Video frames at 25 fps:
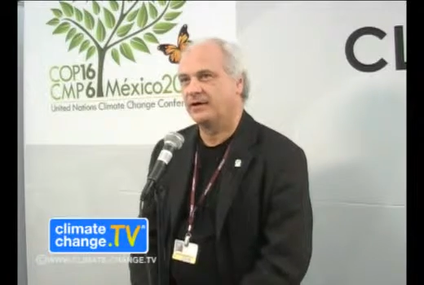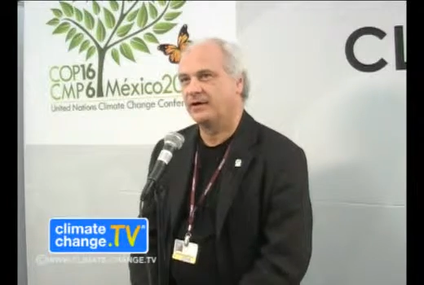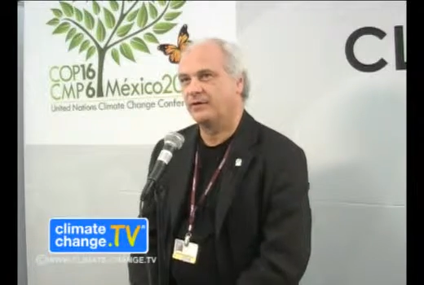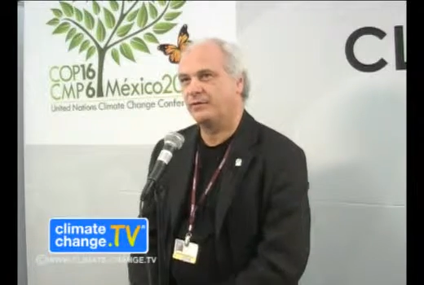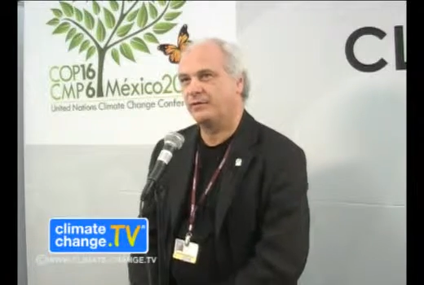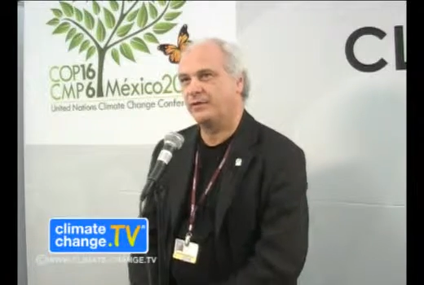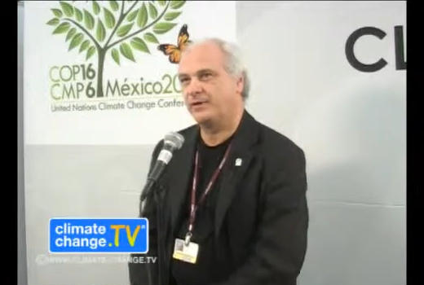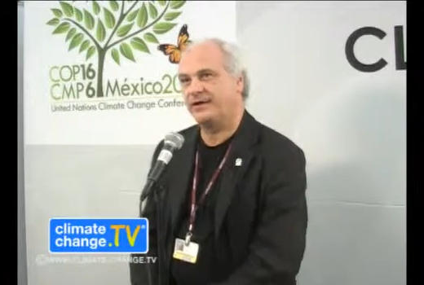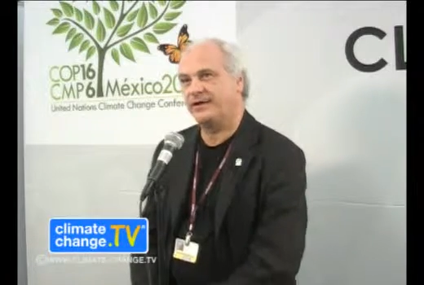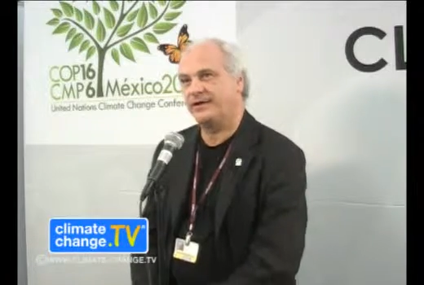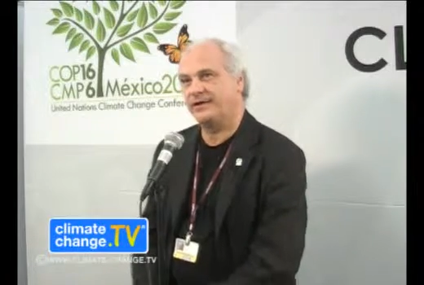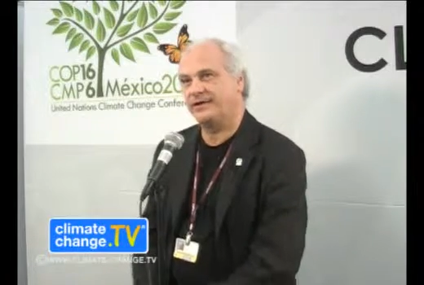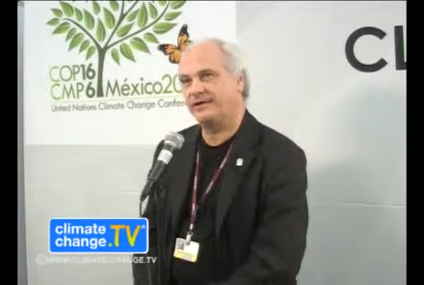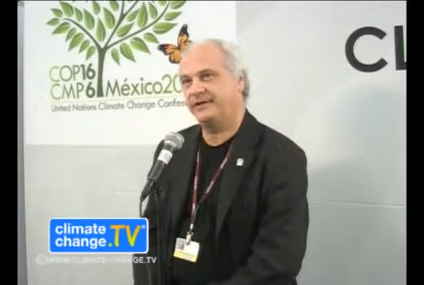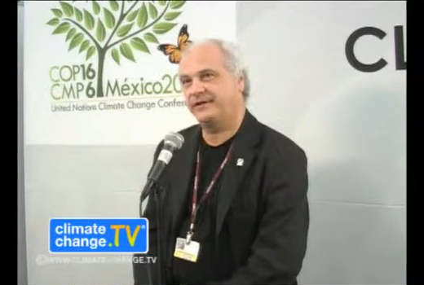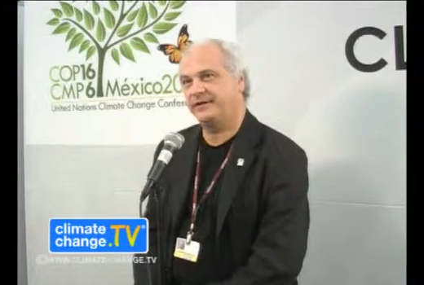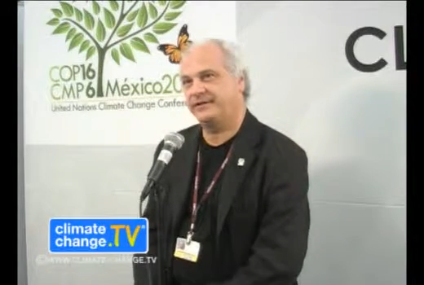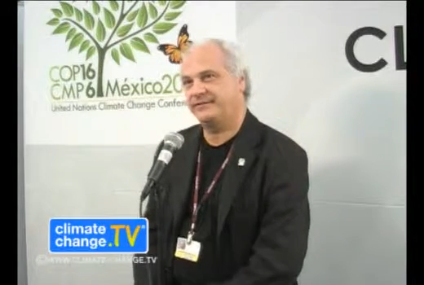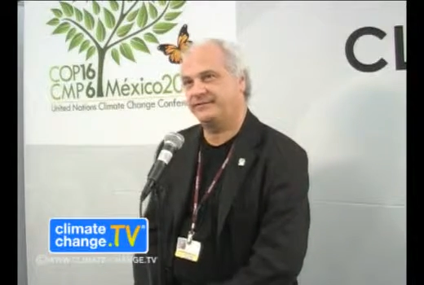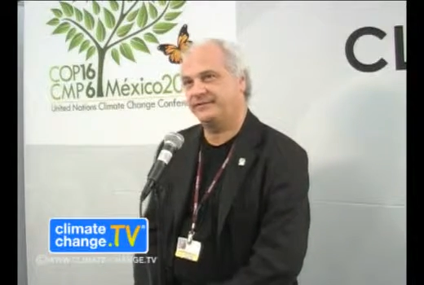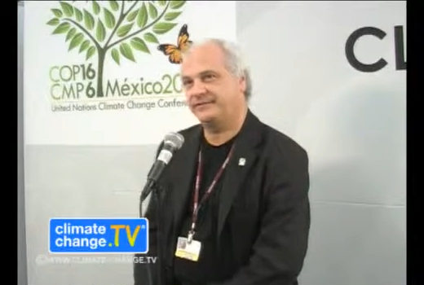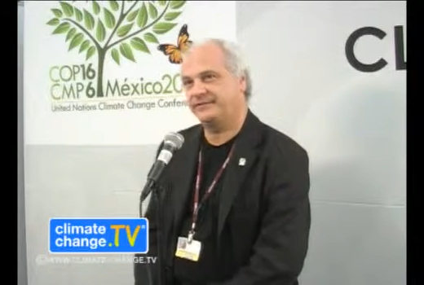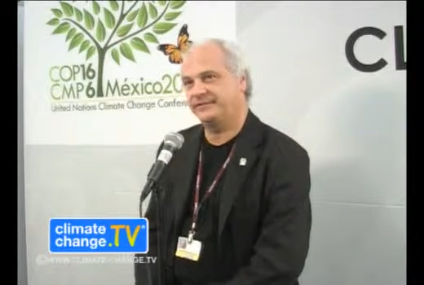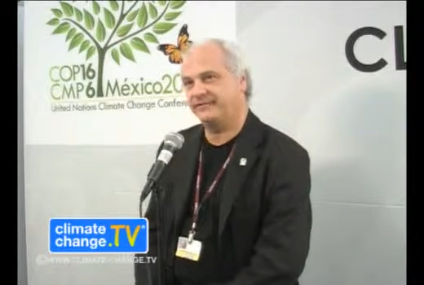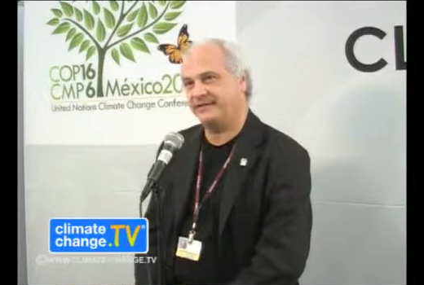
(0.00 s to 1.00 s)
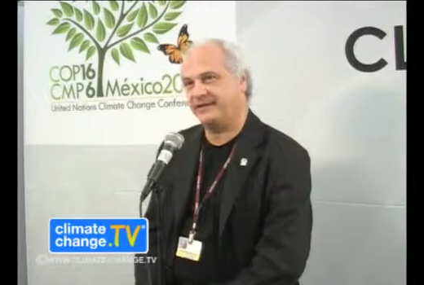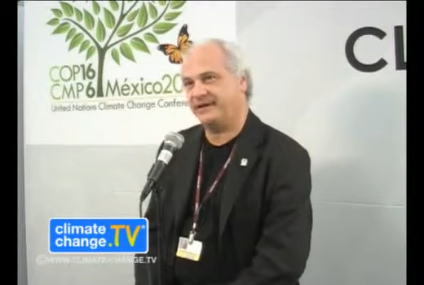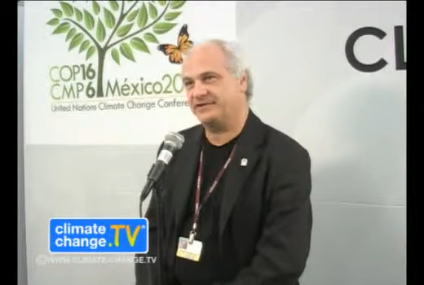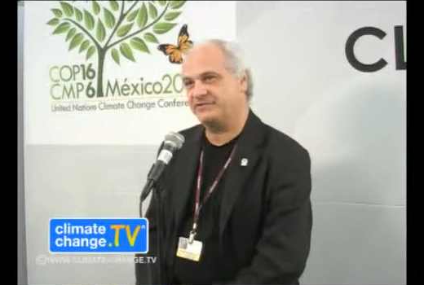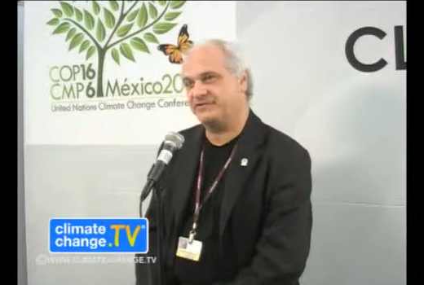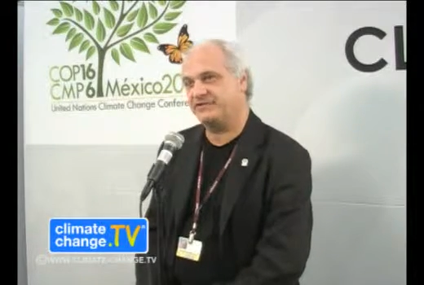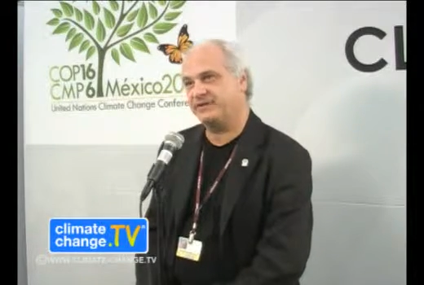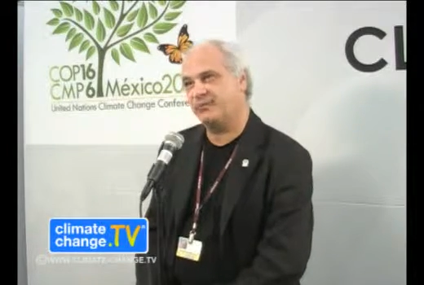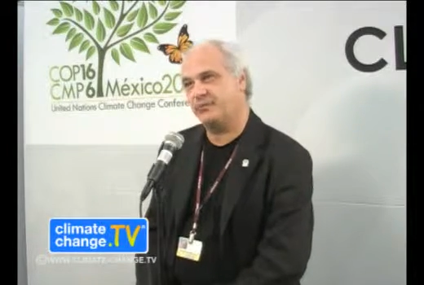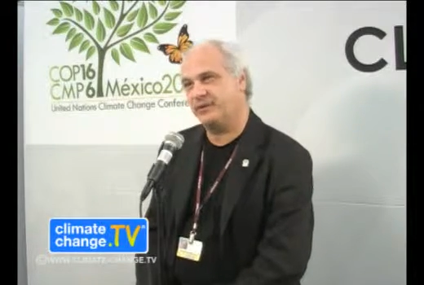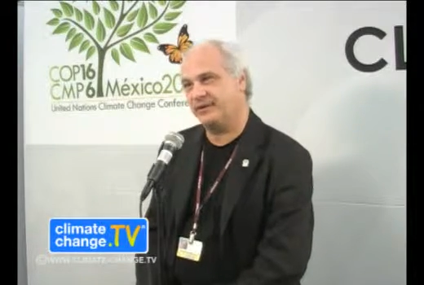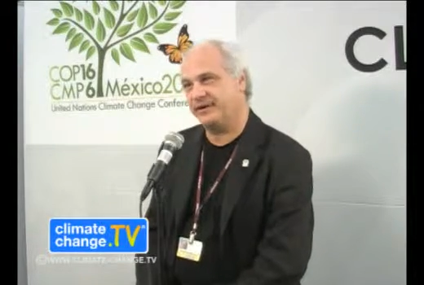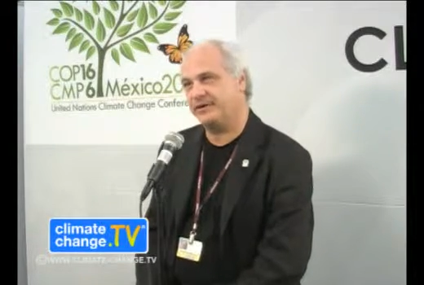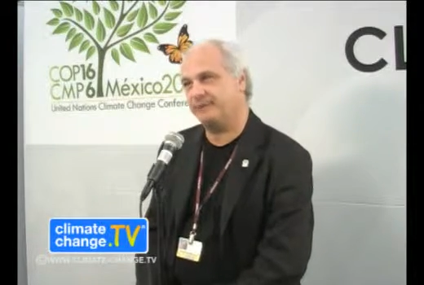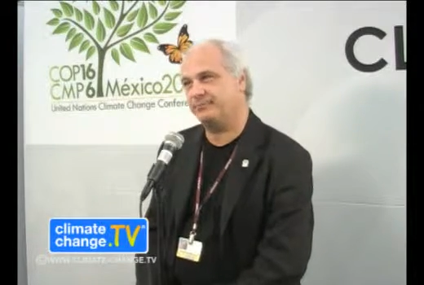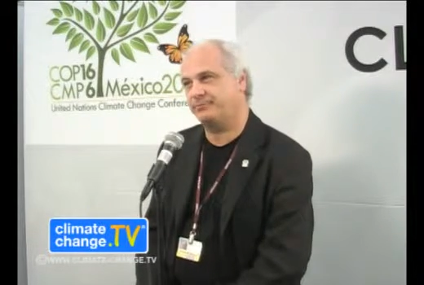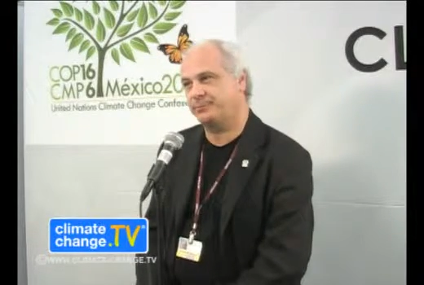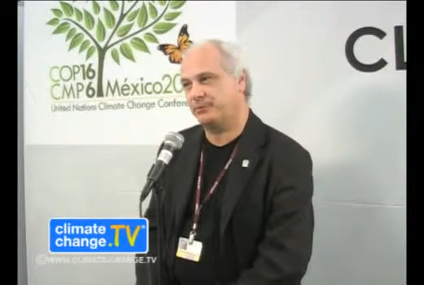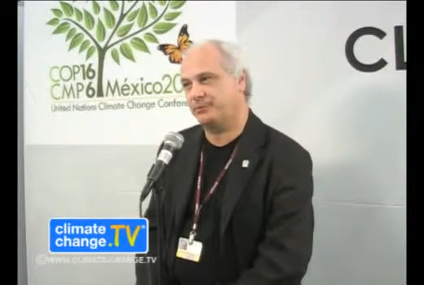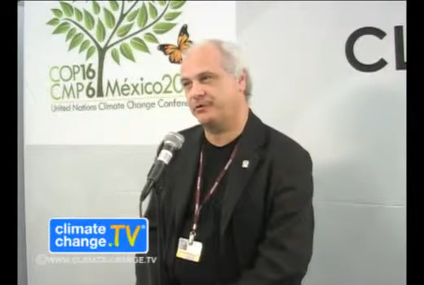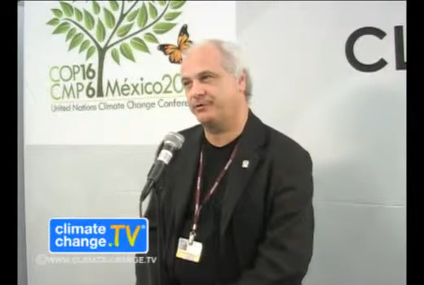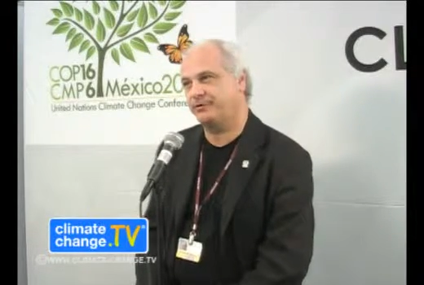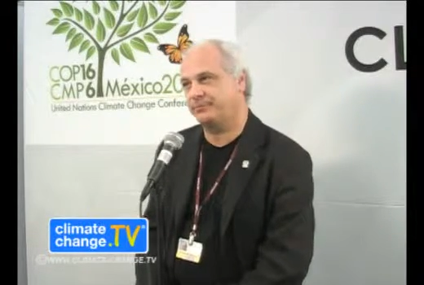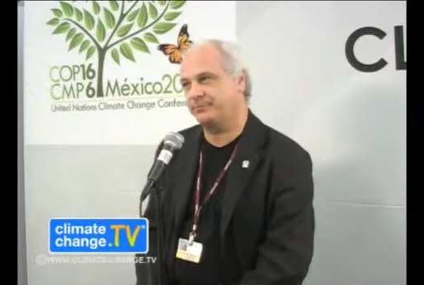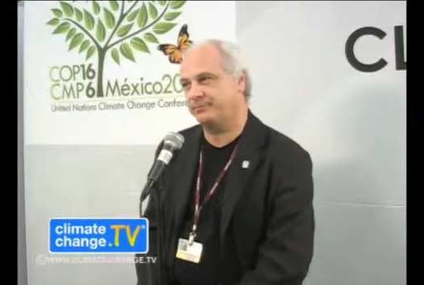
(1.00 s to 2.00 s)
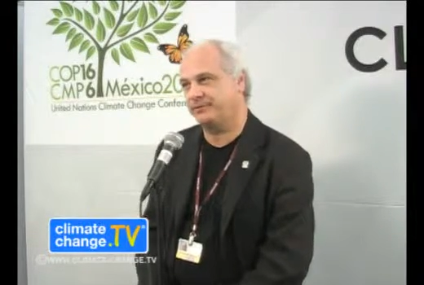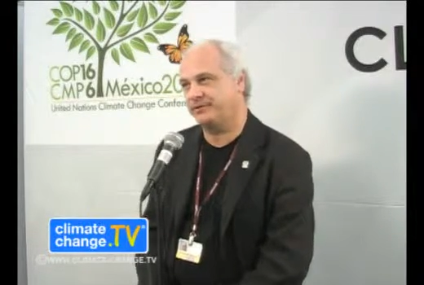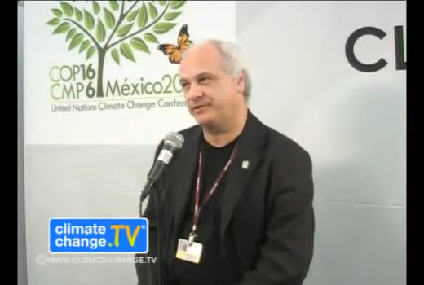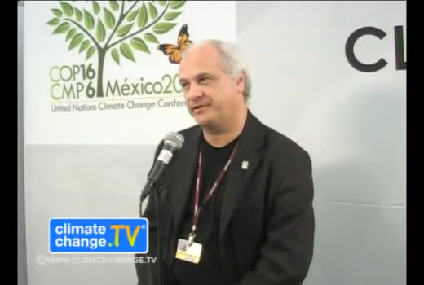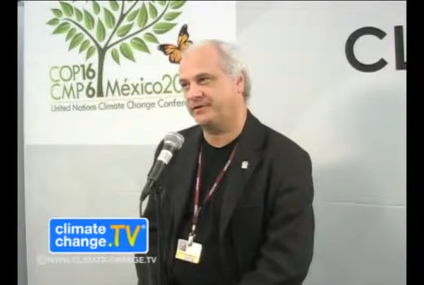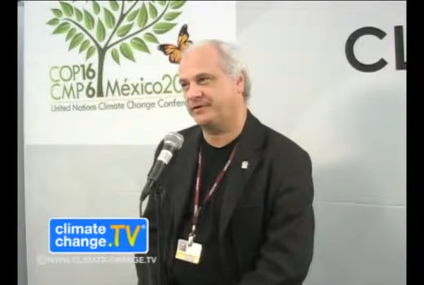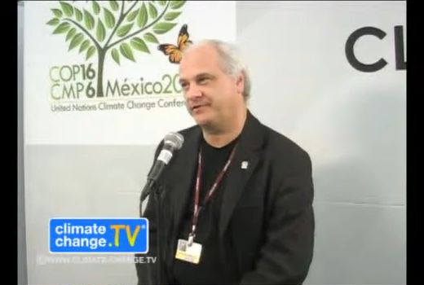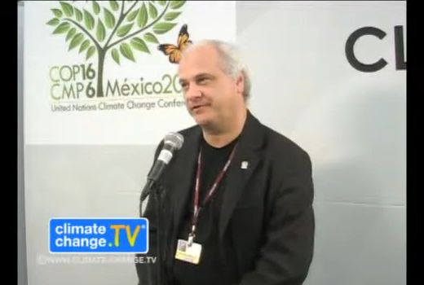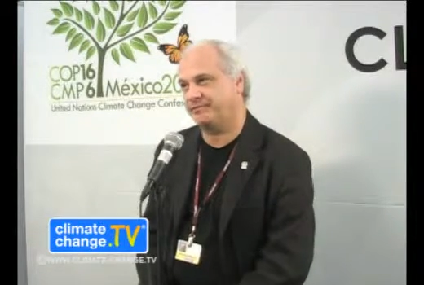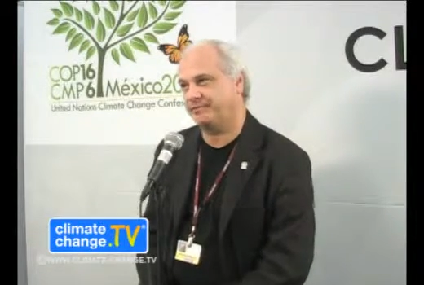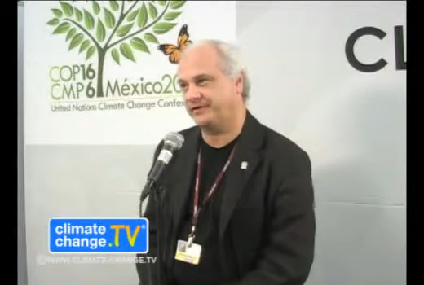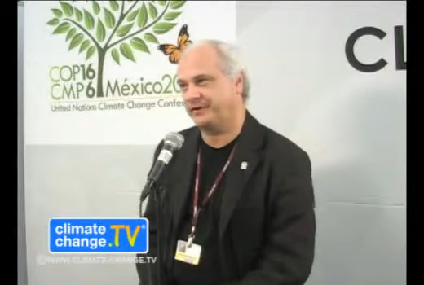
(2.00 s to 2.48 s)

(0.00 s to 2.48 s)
Well, it's actually quite important because